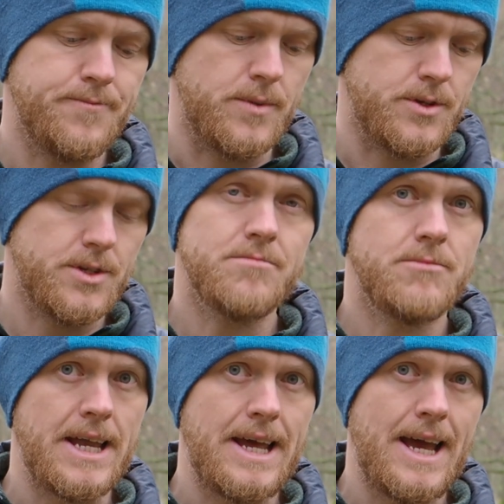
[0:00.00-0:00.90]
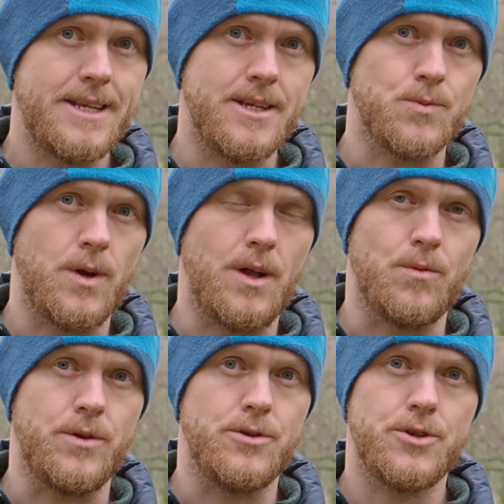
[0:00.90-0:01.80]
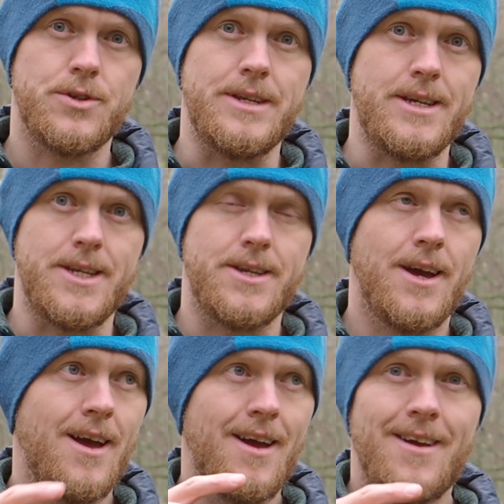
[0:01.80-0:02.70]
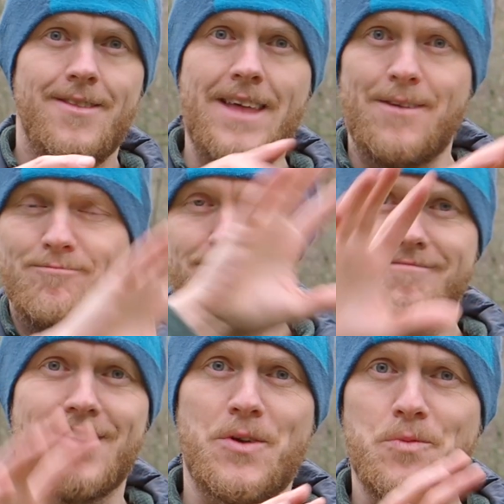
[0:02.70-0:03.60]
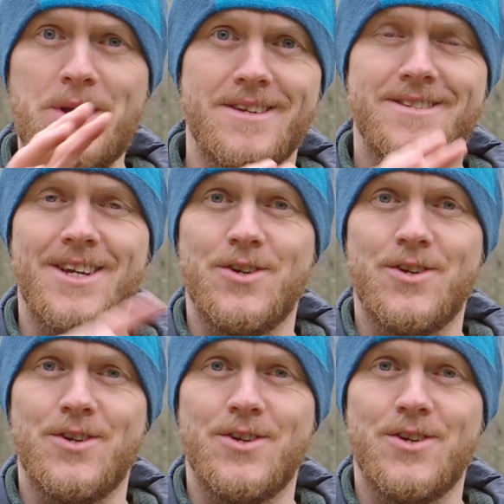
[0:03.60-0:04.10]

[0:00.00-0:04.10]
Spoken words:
which is kind of handy as well when you just need that kind of real estate.